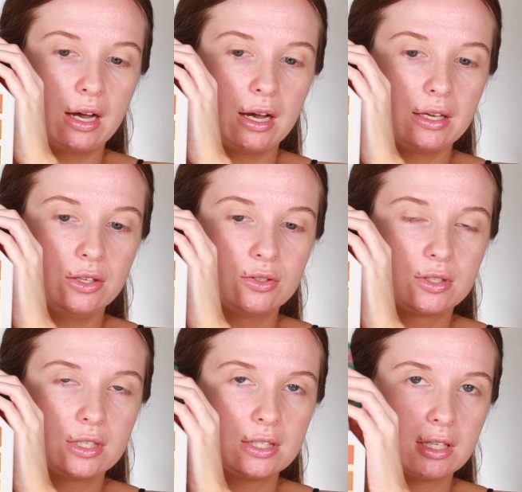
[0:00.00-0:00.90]
I
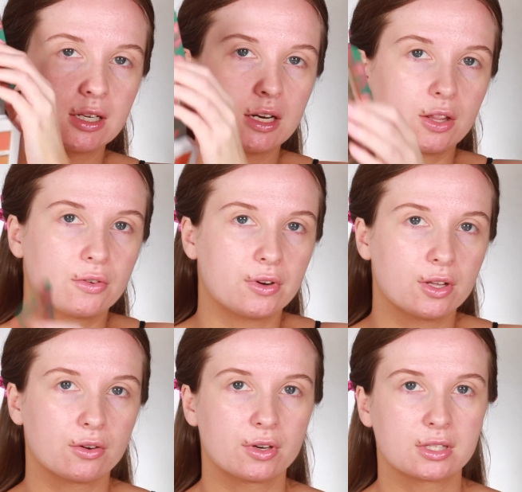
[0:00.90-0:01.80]
used this in another
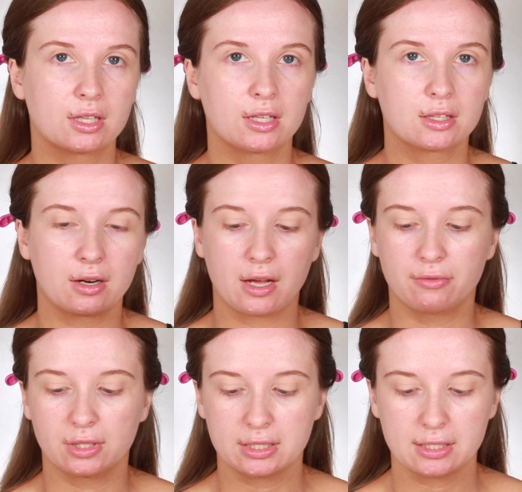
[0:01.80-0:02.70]
video recently that I'll have
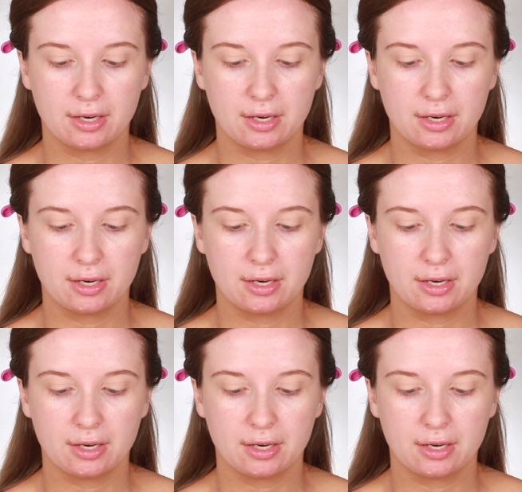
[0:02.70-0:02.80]
linked.